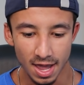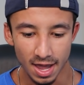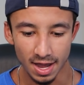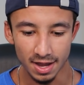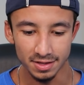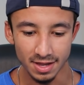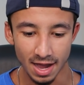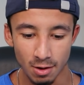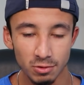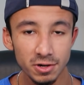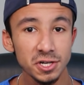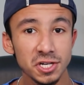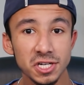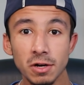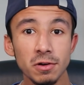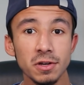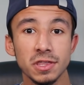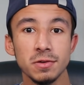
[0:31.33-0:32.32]
And I want to
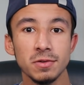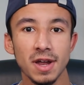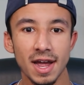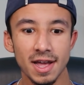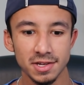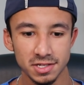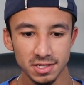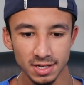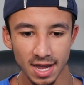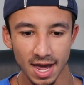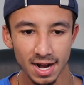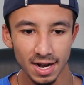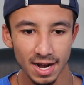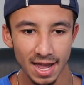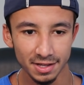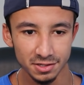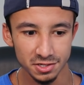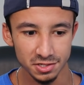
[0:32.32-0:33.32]
share with you guys kind of
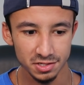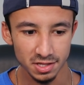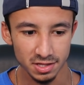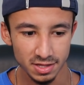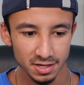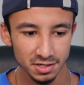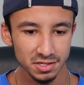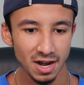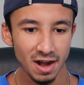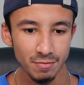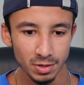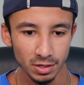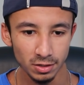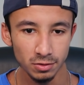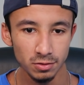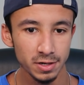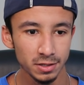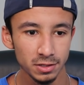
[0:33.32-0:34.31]
like just the things that I've
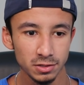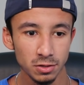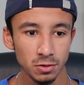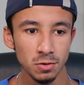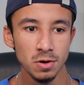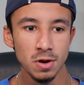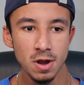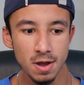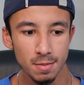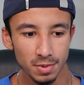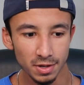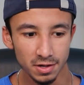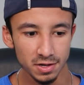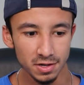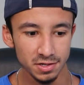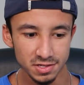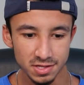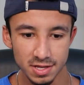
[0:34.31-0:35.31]
been going through,
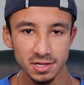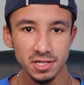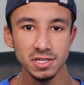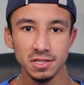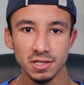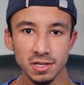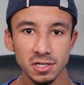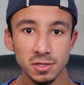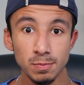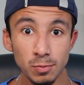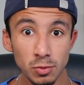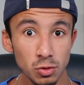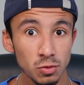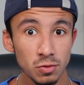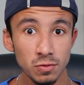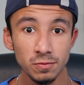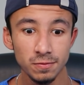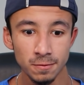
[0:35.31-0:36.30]
because this
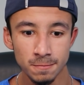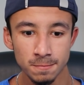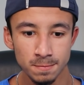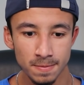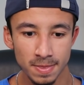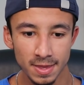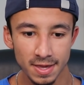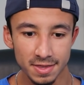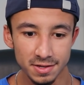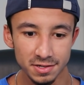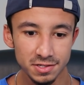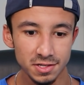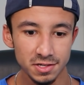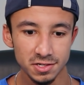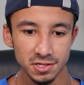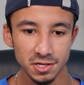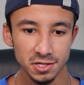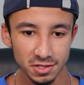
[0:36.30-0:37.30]
move, this
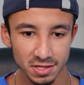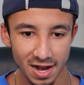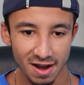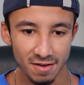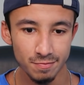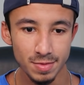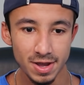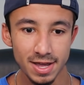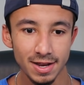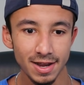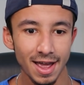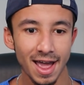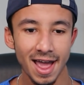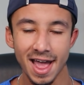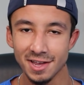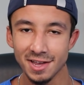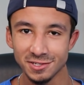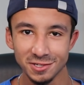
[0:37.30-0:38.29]
decision that I've made
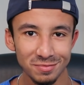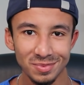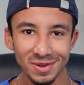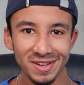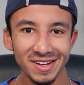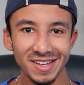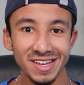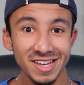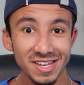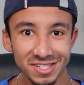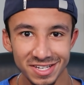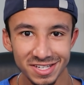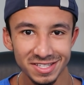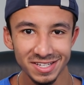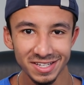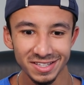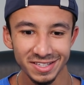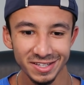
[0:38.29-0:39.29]
hasn't been easy
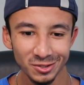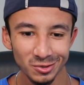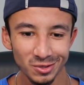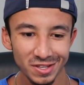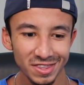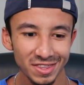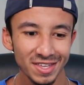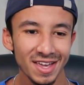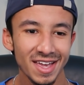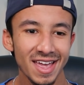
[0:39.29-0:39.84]
to deal with.